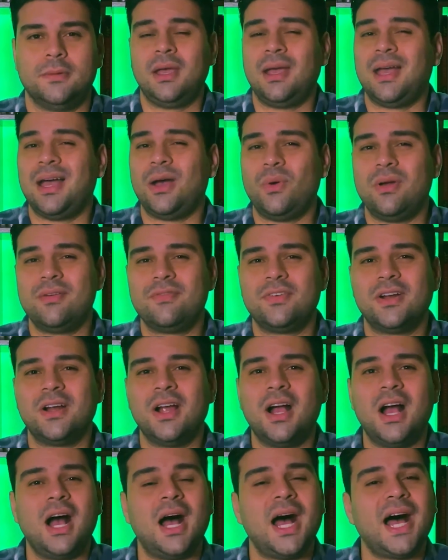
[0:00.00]
However,
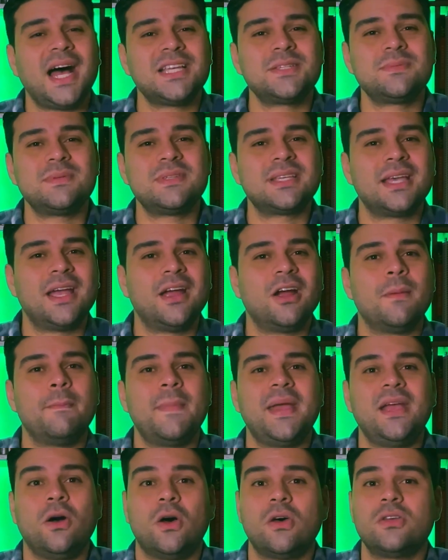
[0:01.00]
hospice care
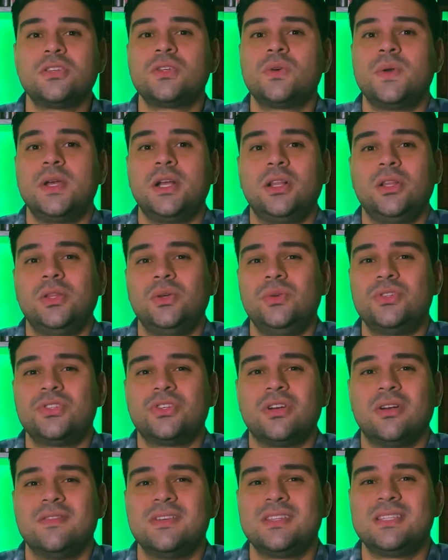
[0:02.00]
may also include
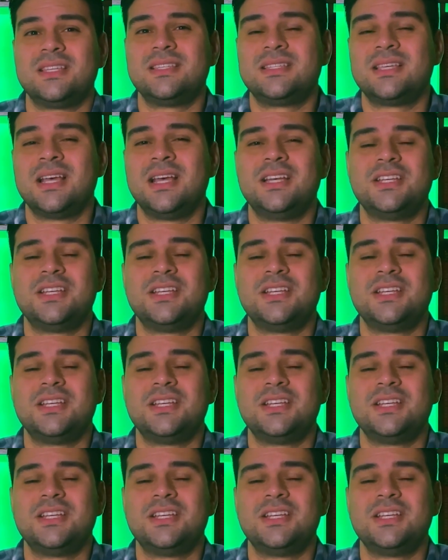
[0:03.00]
services